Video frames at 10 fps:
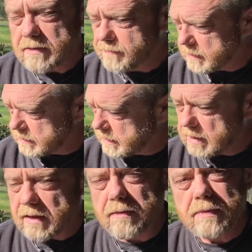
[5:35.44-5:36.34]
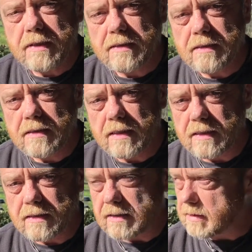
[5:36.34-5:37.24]
filling it up
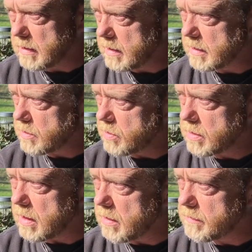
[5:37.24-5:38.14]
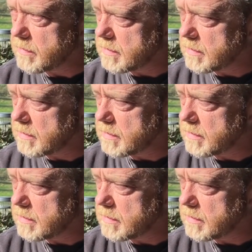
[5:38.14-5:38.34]
and letting it cook off.